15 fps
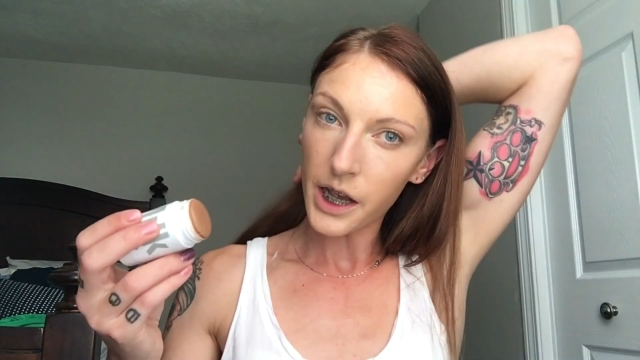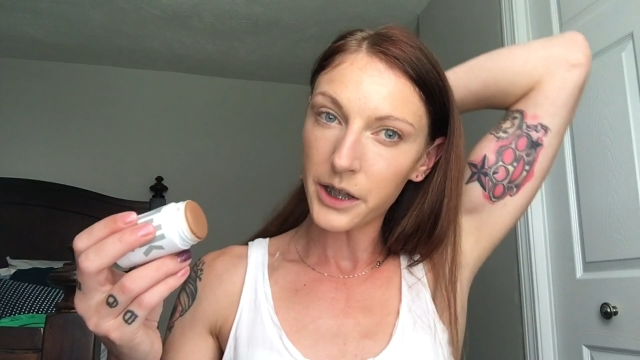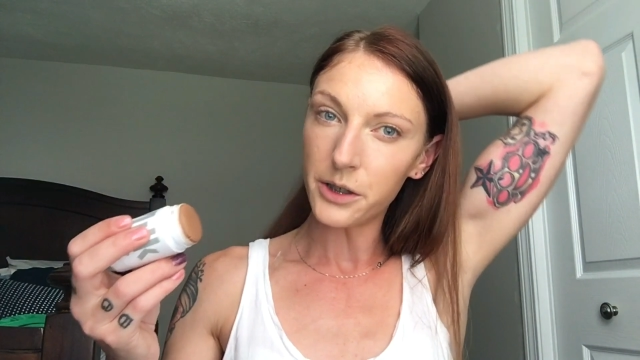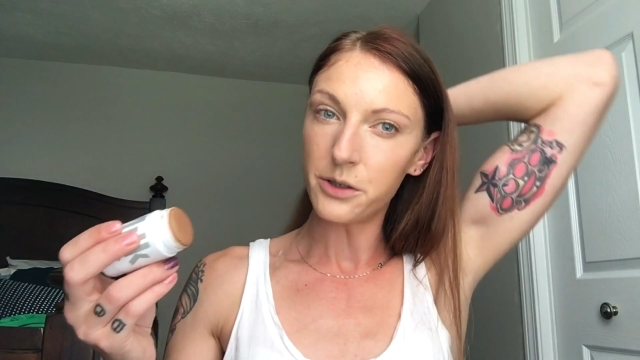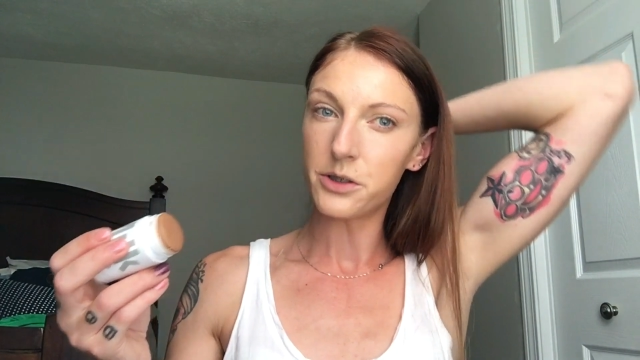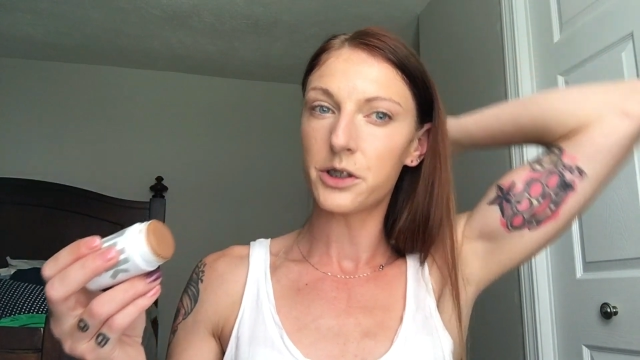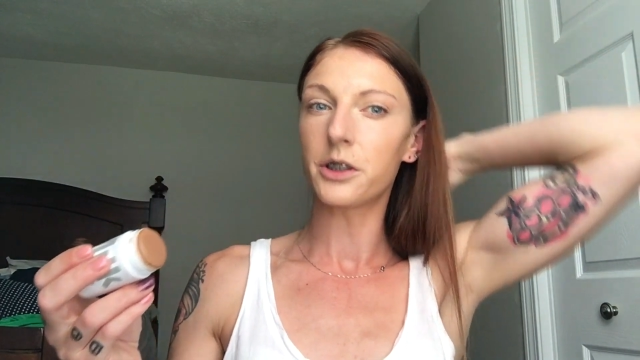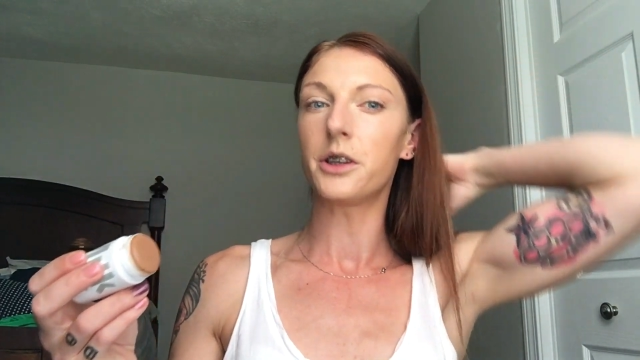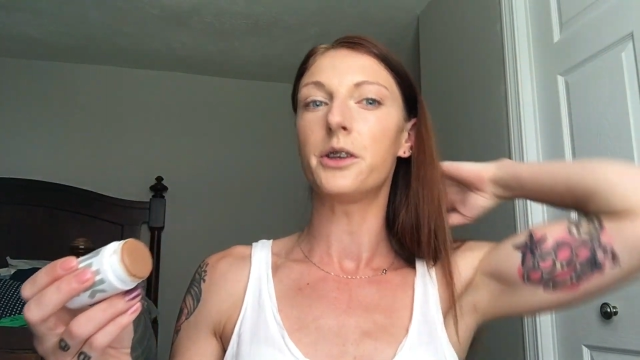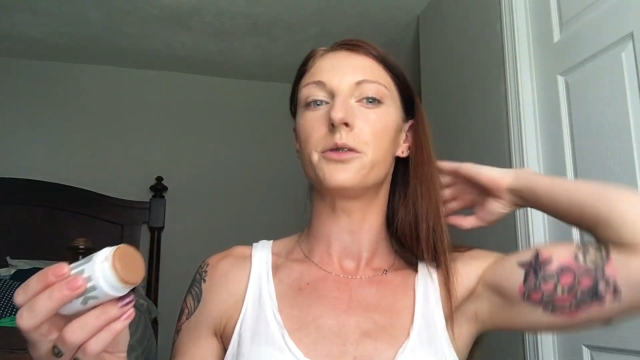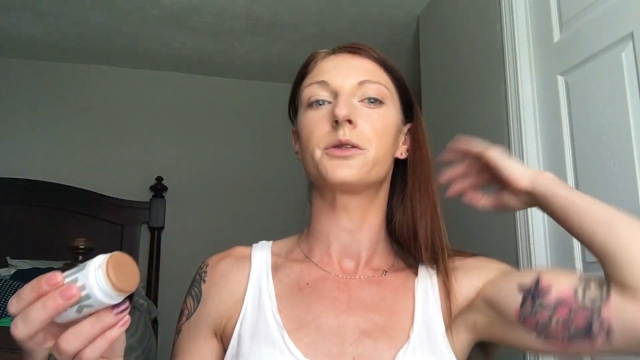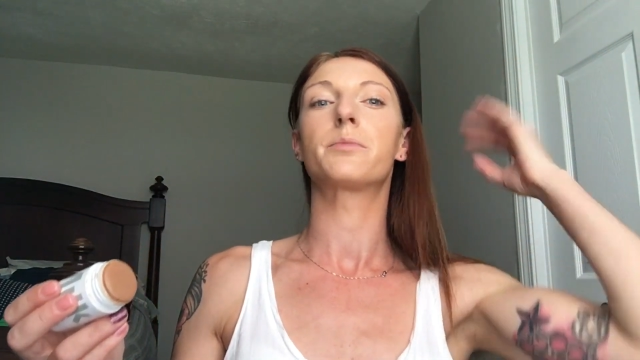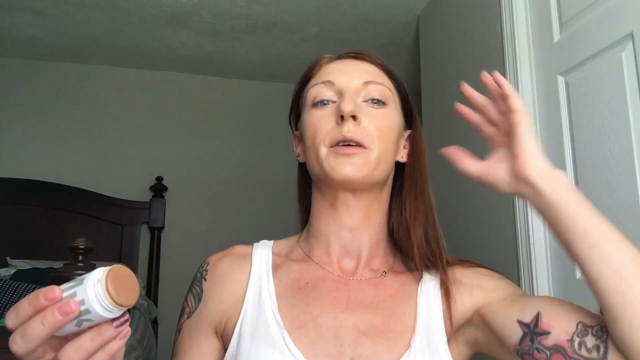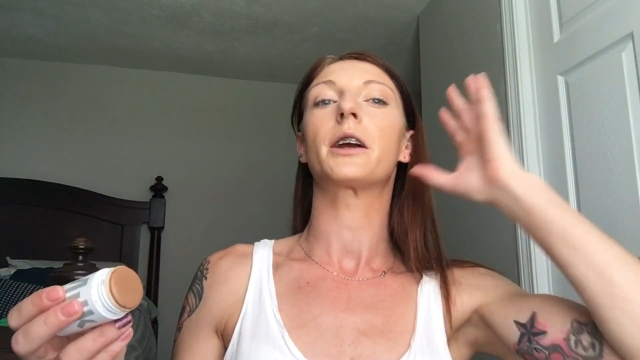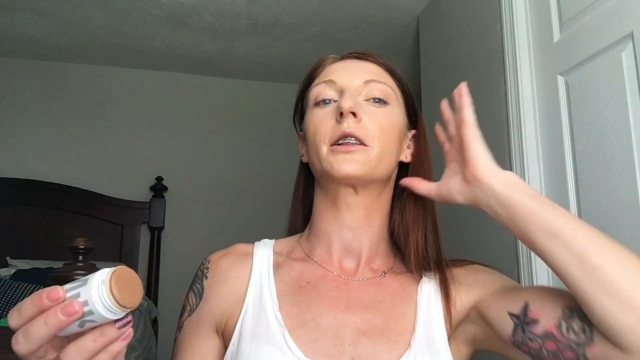I usually
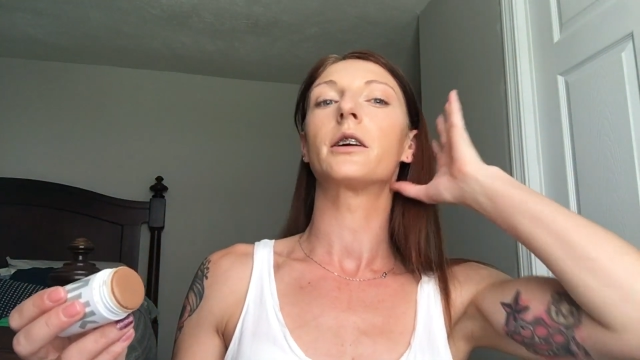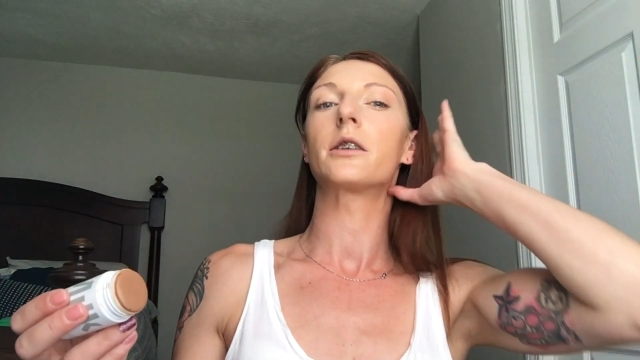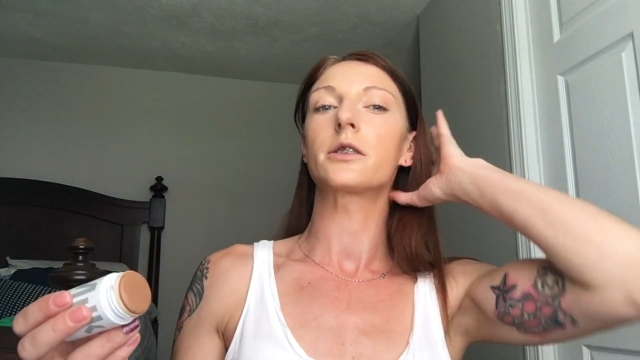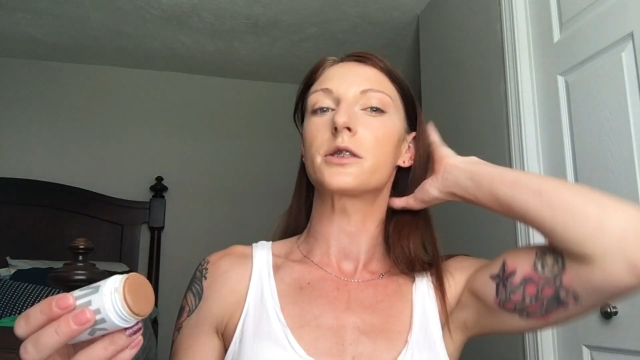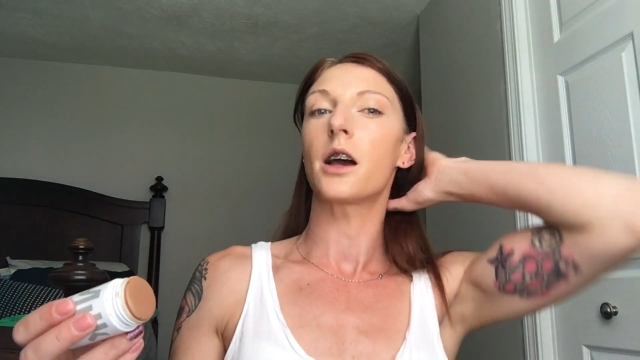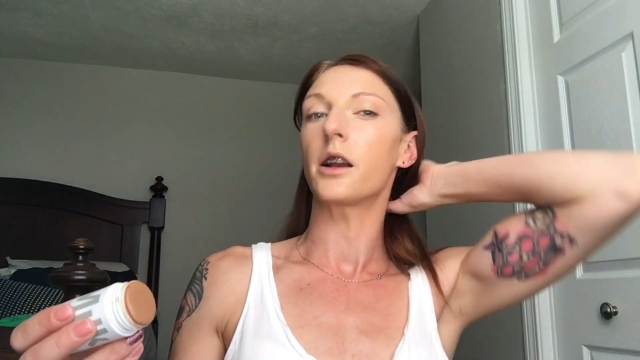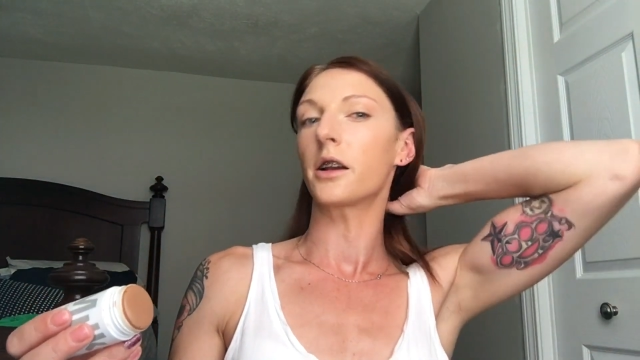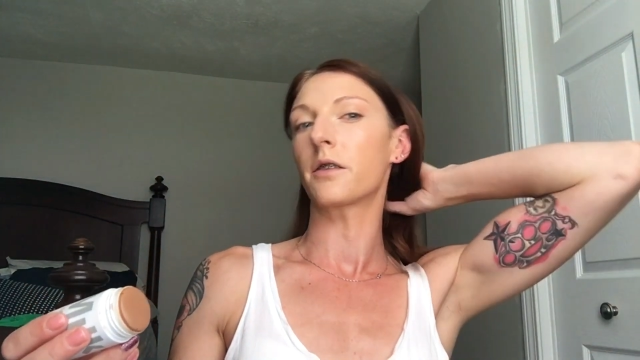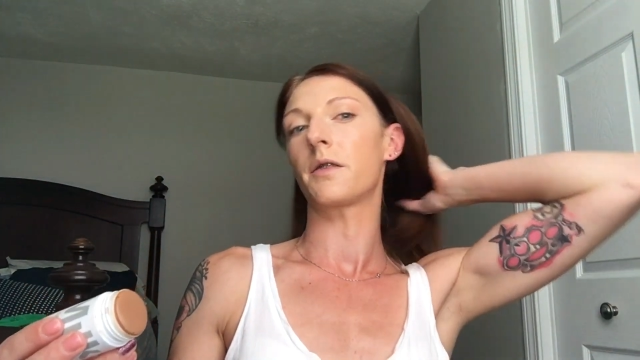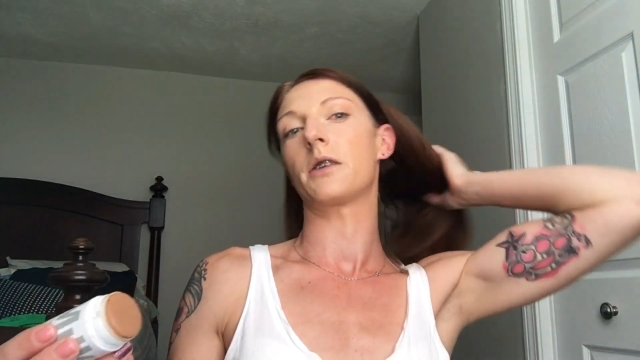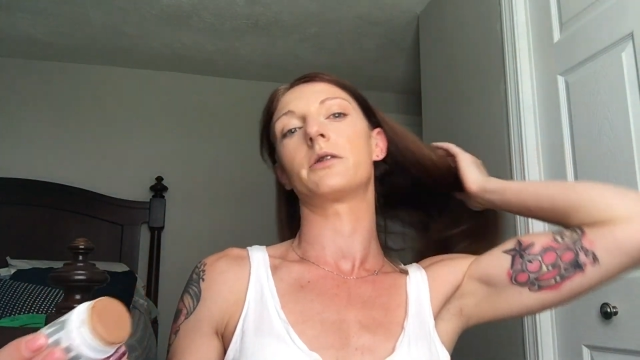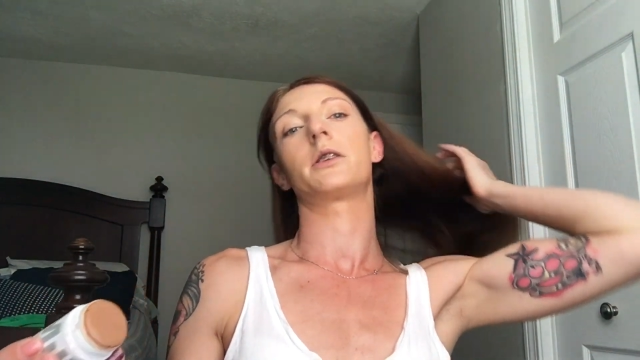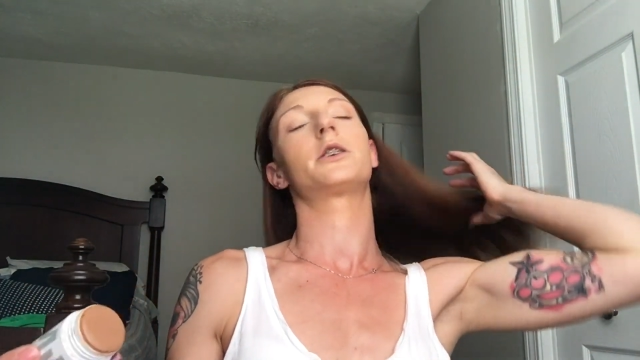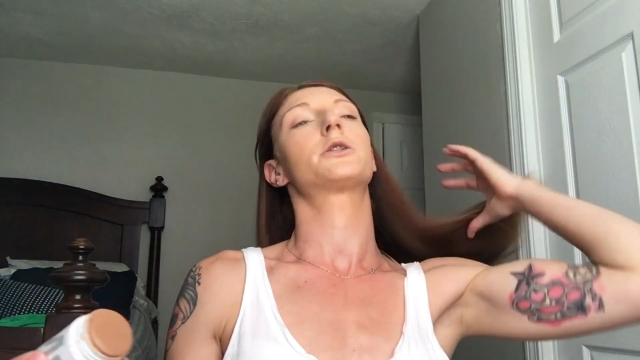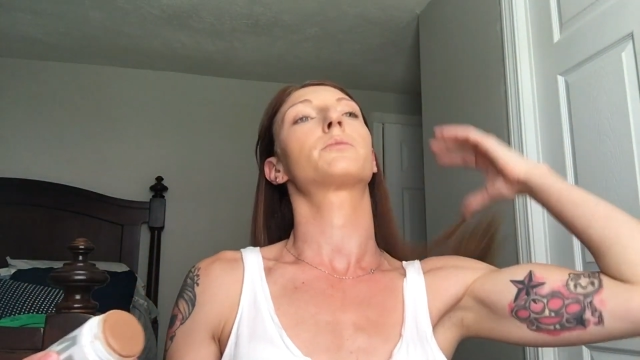use my Clarisonic
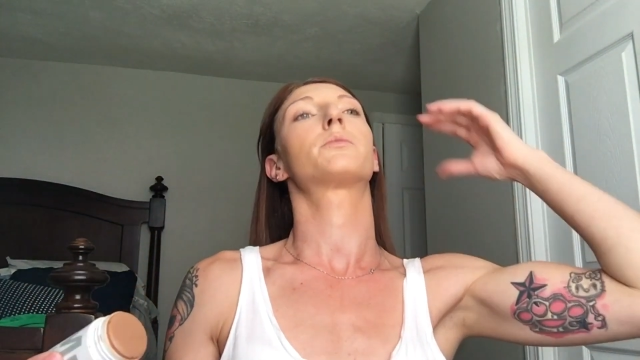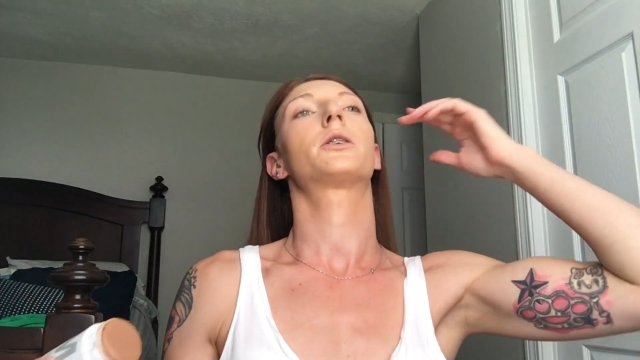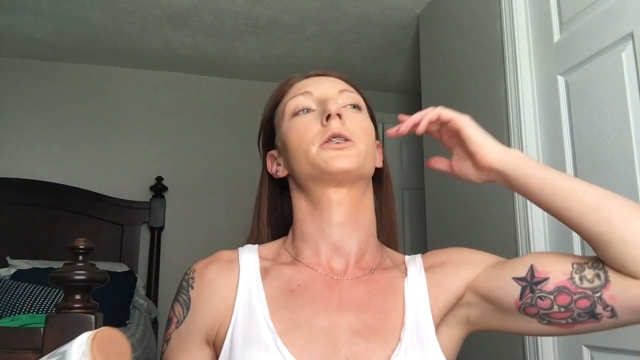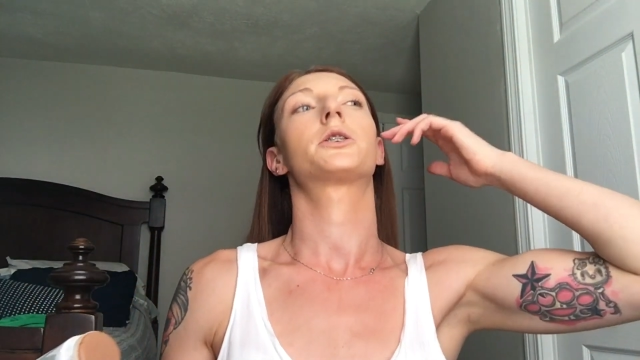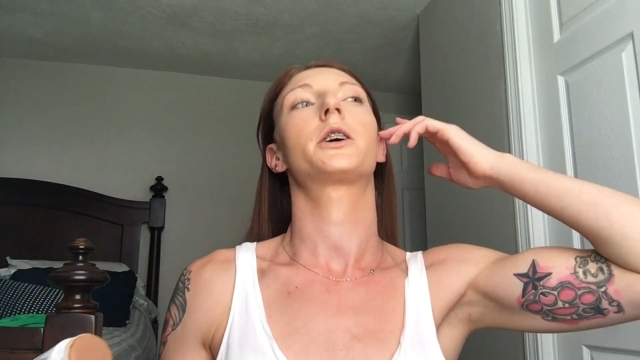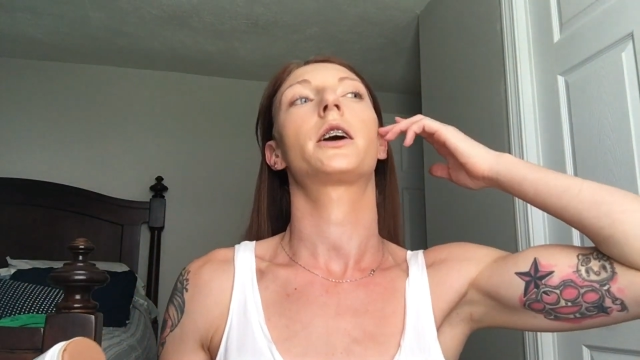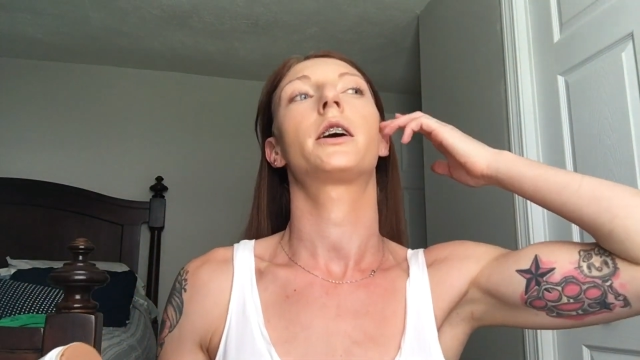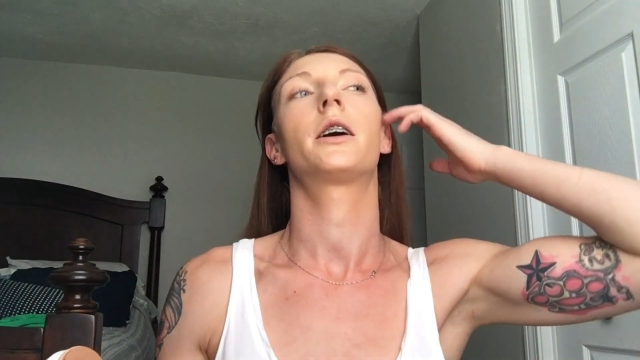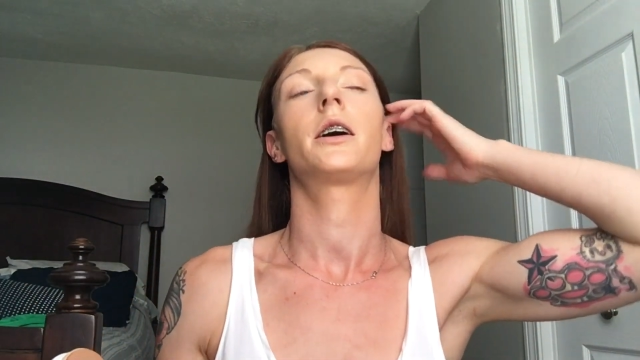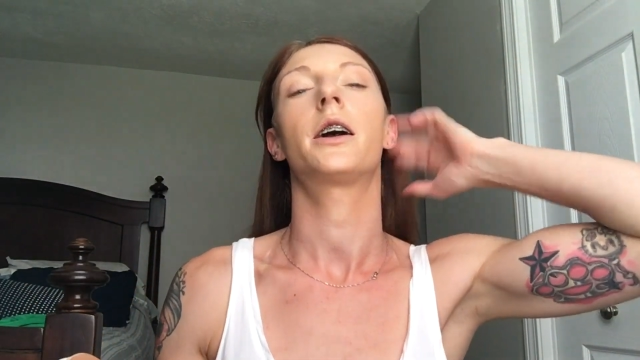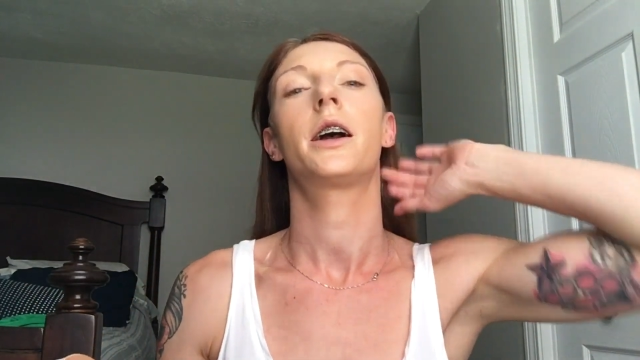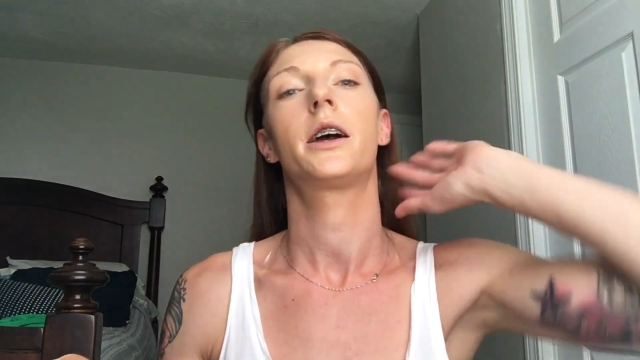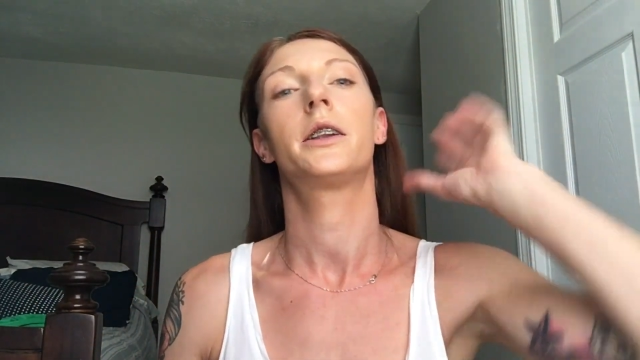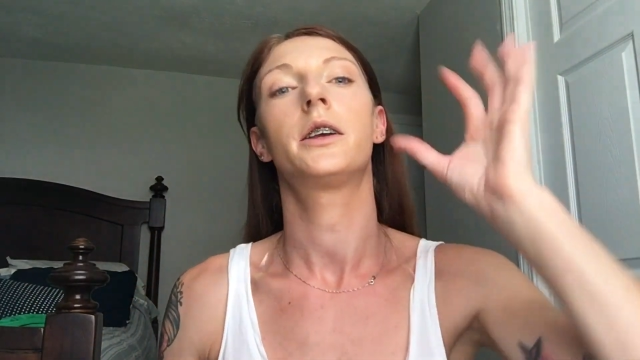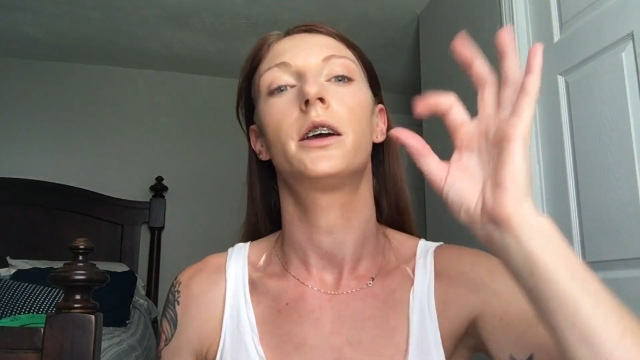foundation brush
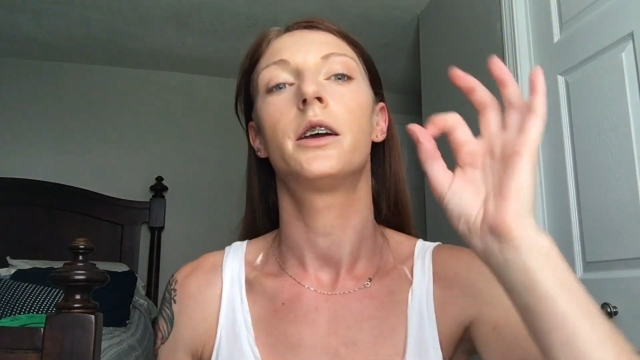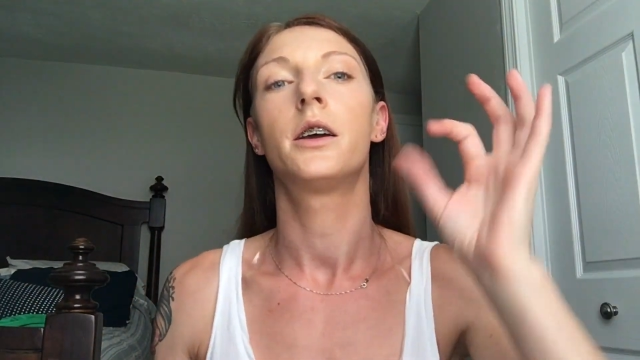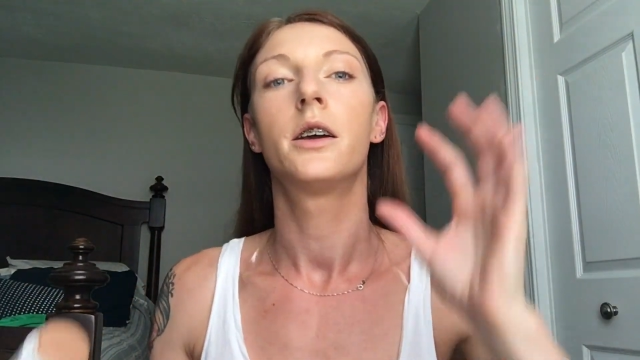head